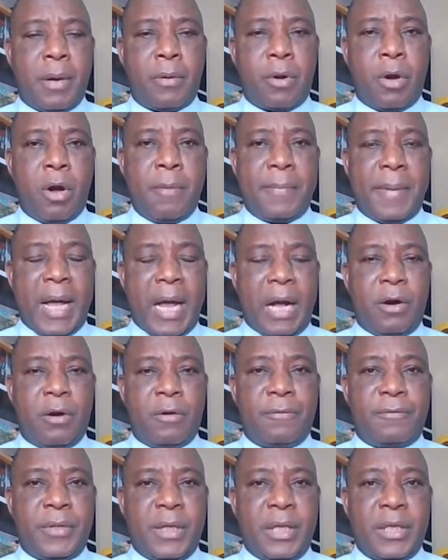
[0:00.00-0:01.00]
comeback
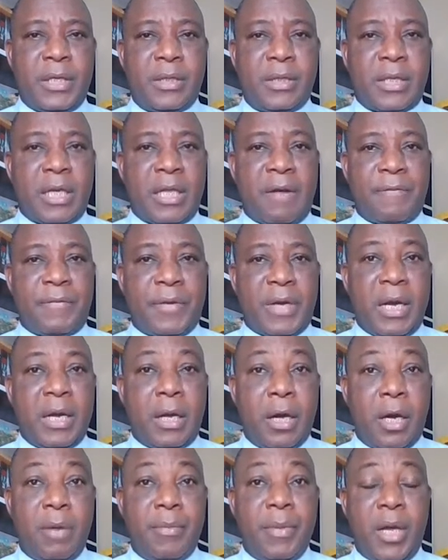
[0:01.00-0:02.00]
of the South African
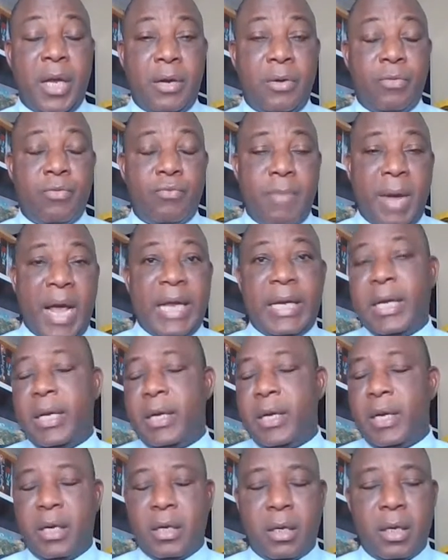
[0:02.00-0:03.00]
economy in
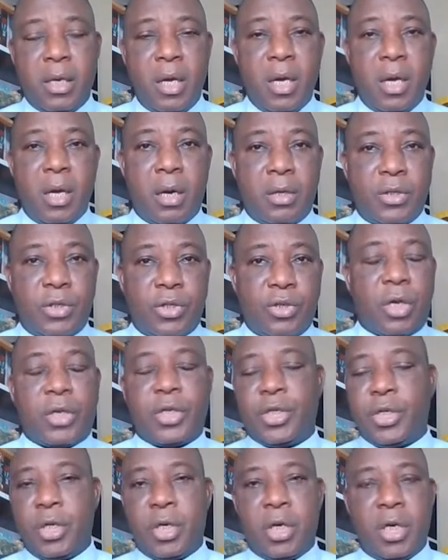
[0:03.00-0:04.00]
mining, in
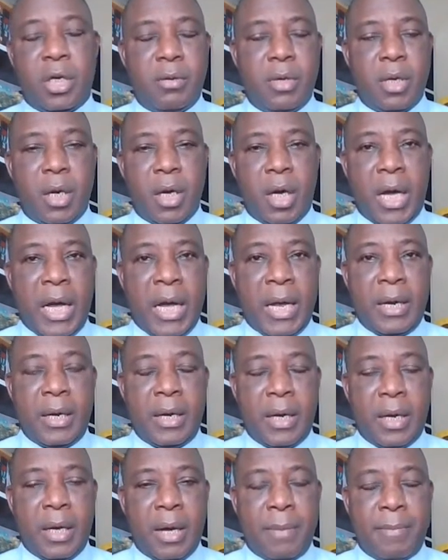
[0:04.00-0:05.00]
construction
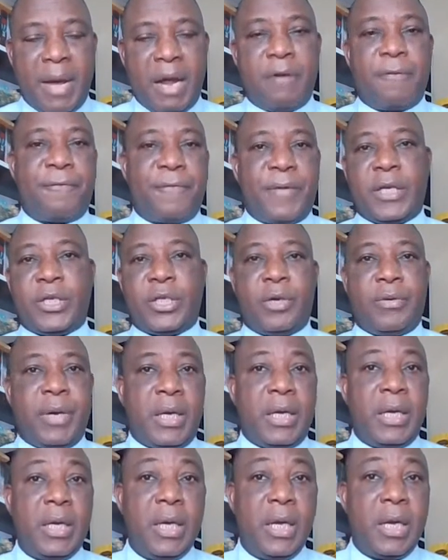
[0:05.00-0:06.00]
and
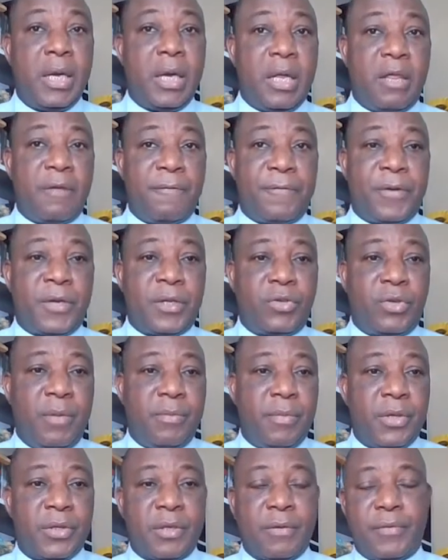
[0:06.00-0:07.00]
manufacturing in the first
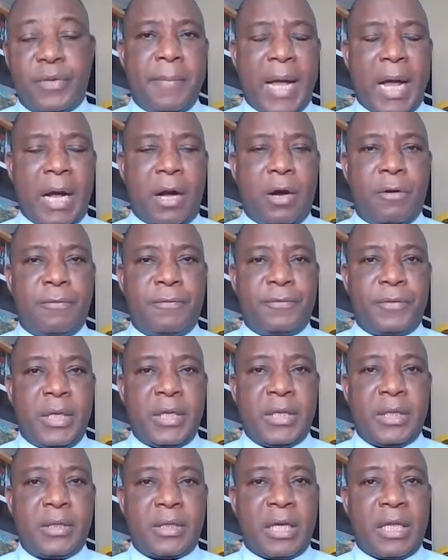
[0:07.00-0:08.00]
3 months. Comeback of
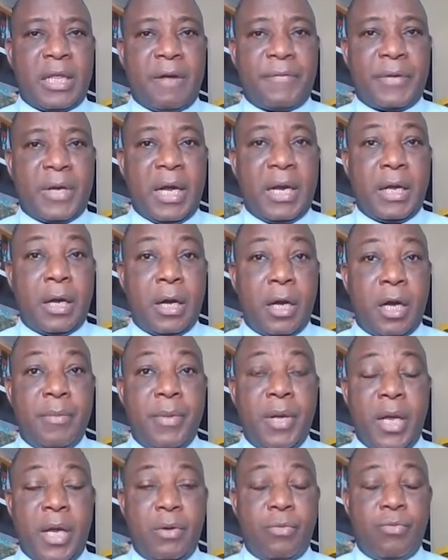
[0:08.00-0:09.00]
the South African
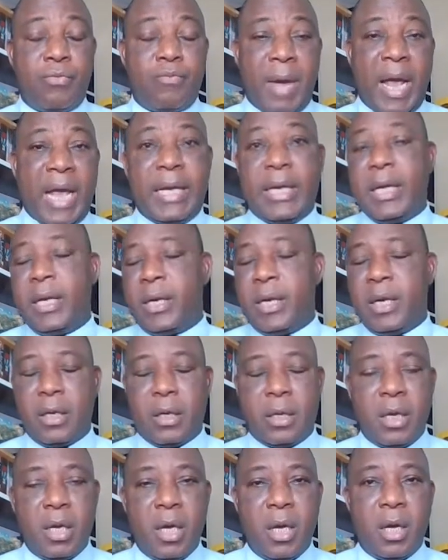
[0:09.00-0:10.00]
economy in mining,
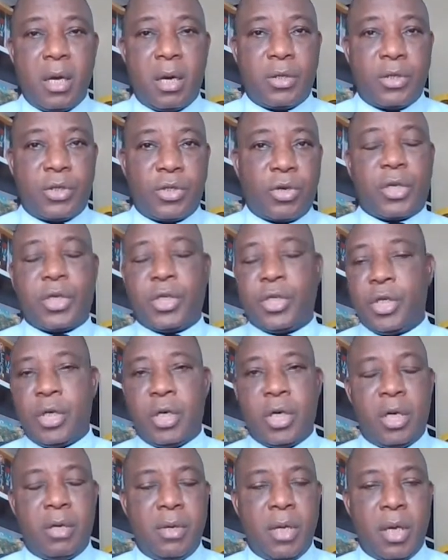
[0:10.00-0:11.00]
in
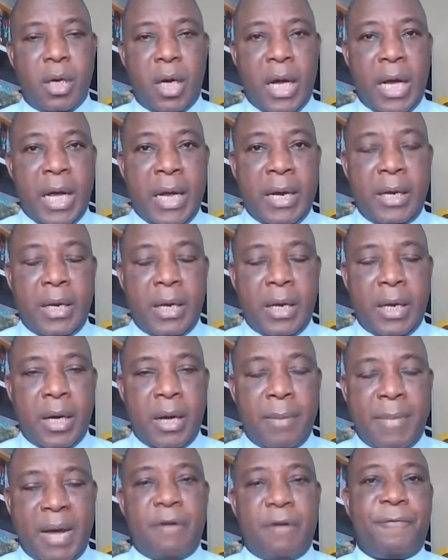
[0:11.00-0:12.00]
construction and
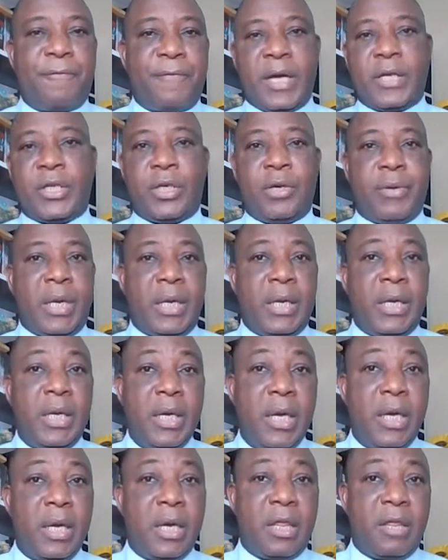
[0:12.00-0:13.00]
manufacturing
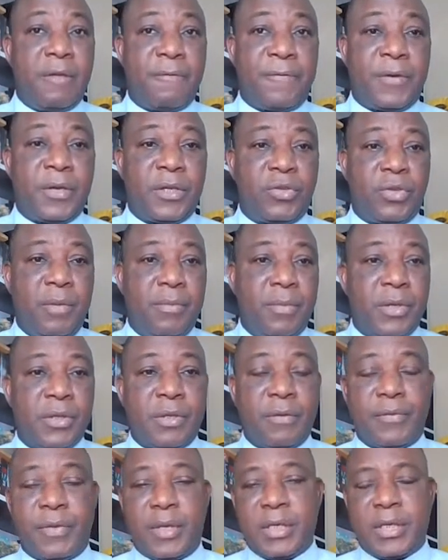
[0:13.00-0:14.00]
in the first 3
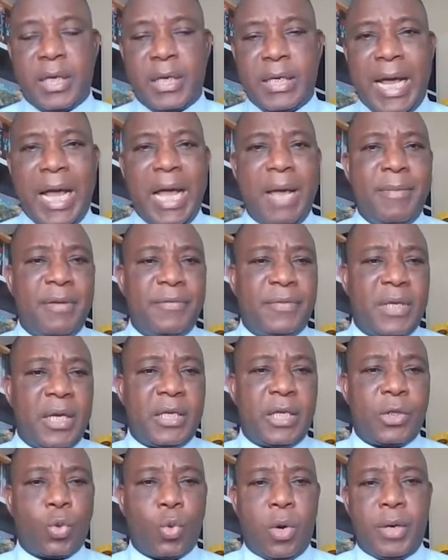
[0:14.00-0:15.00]
months of this year. The IMF
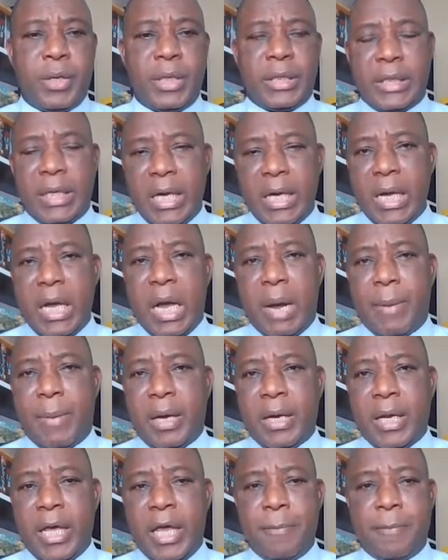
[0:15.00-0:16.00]
says it's worried
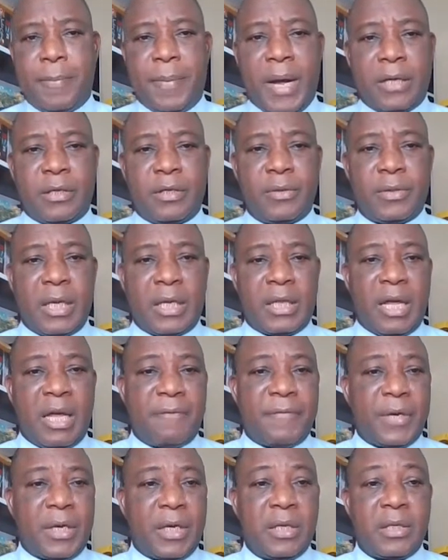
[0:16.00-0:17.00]
about the impact of South
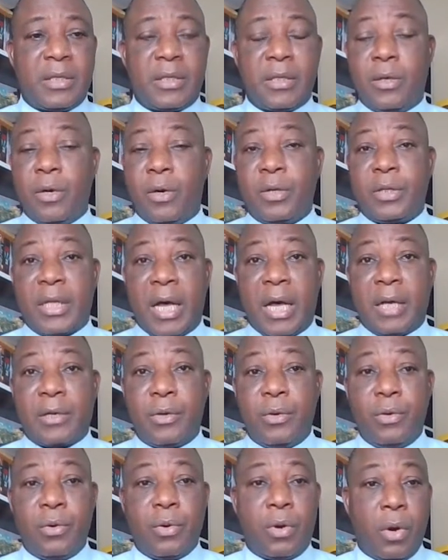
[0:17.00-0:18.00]
Africa's growth
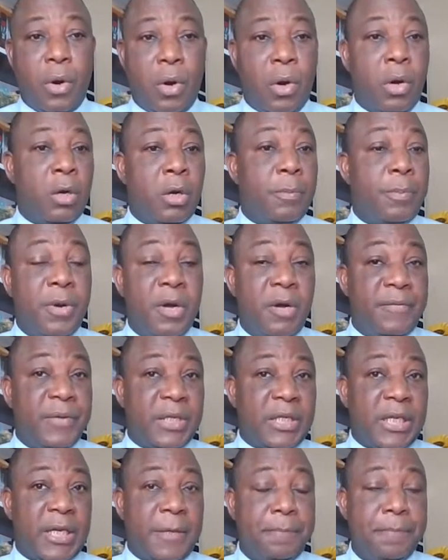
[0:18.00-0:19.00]
outlook on
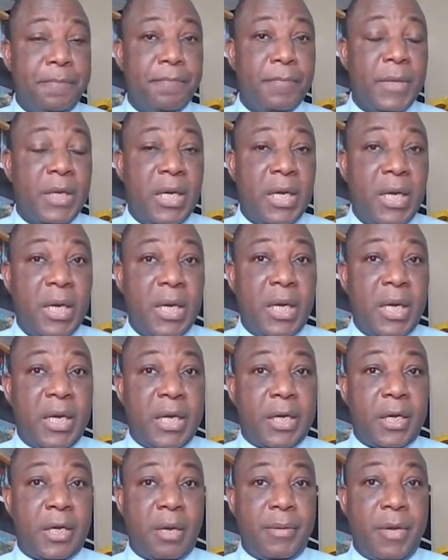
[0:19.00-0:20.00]
poverty.
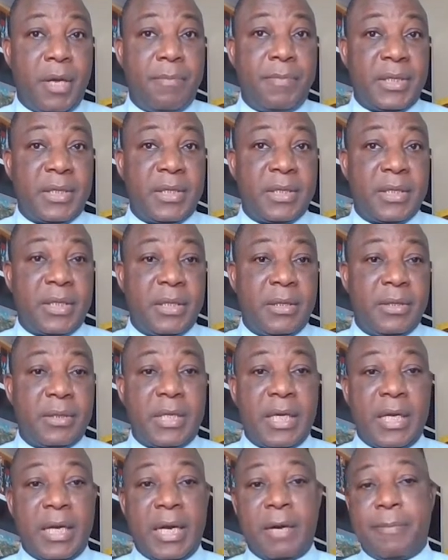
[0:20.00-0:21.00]
In business news,
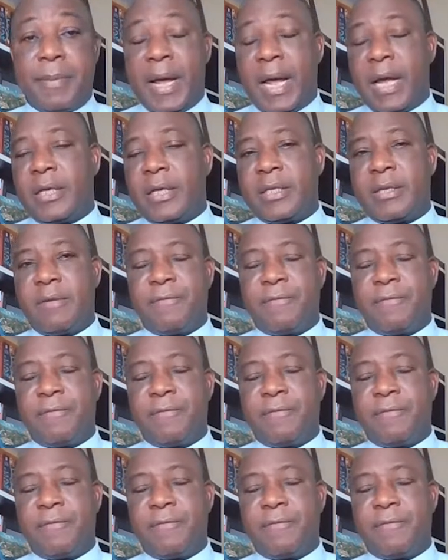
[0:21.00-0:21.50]
Standard Bank is